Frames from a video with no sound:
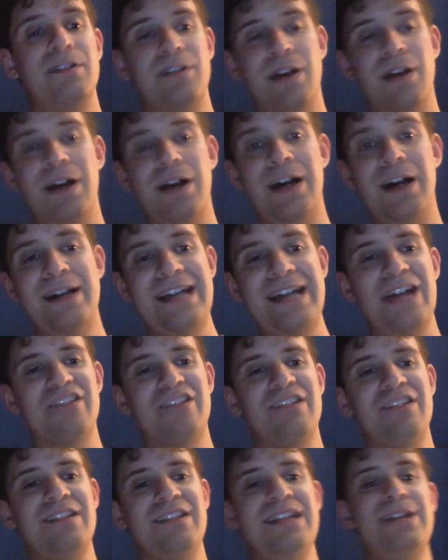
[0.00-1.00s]
uh,
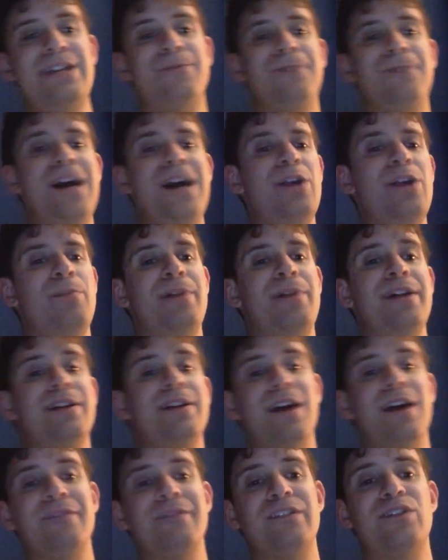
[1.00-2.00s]
announcing the final pick
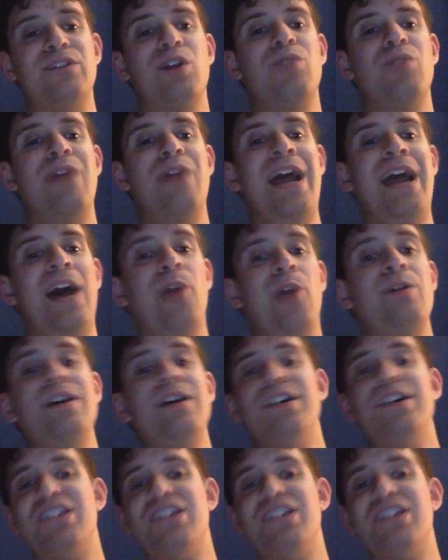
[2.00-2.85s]
of the third round.